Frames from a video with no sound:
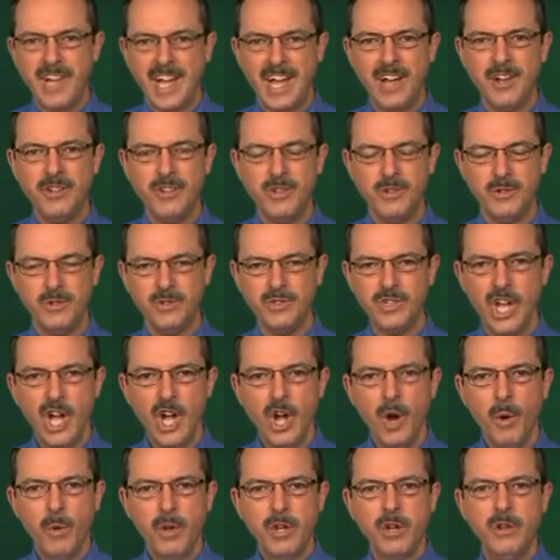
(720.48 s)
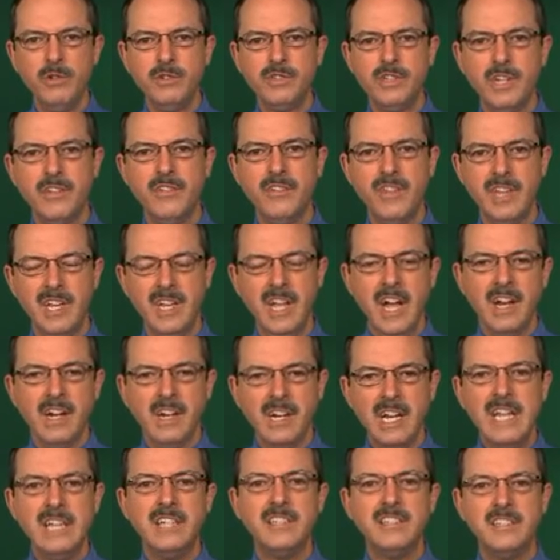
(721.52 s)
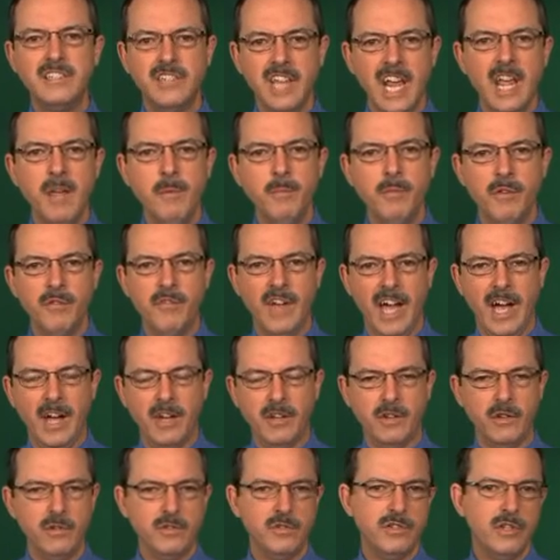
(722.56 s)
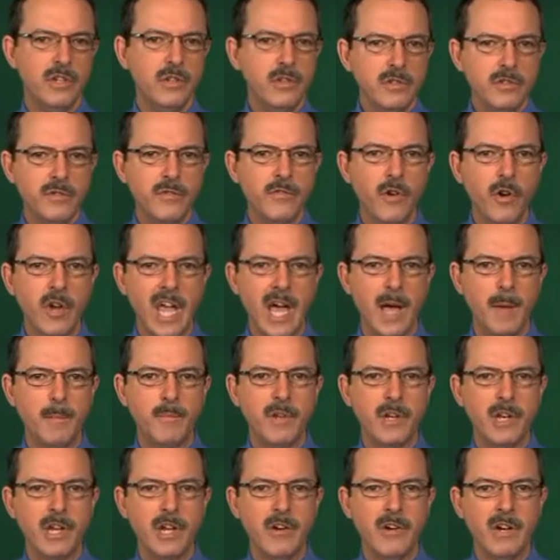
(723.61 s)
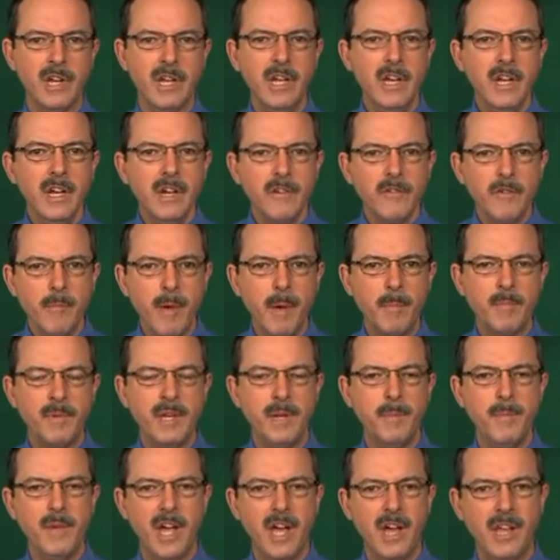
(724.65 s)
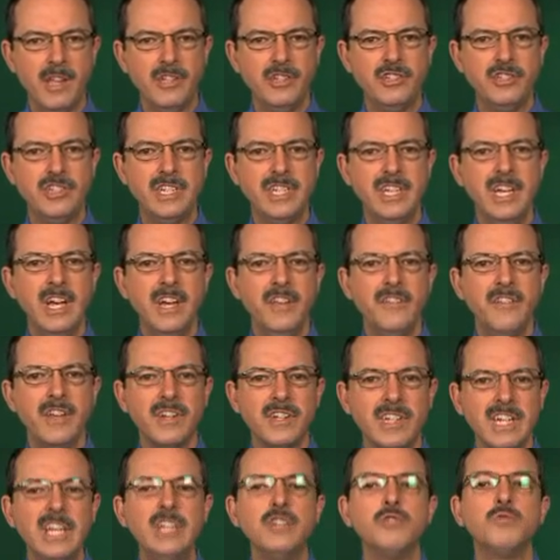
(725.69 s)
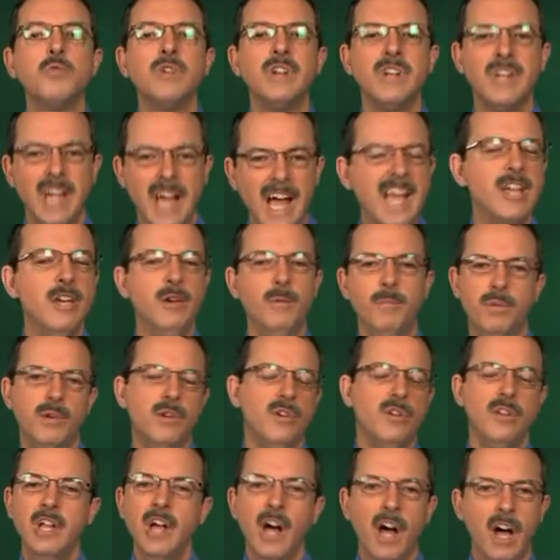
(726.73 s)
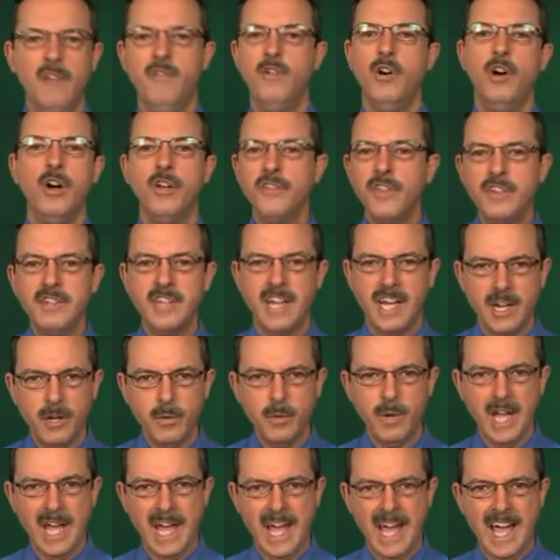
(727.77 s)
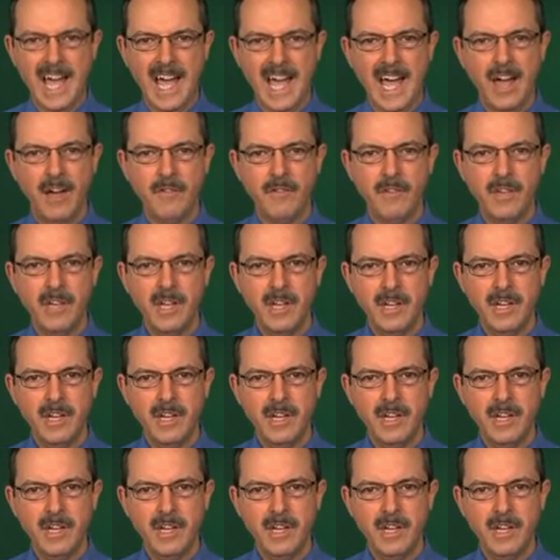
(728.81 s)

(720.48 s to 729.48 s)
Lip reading: values. We're using the least stable values. To use vocabulary from epidemiology, the least reliable of all the data we have.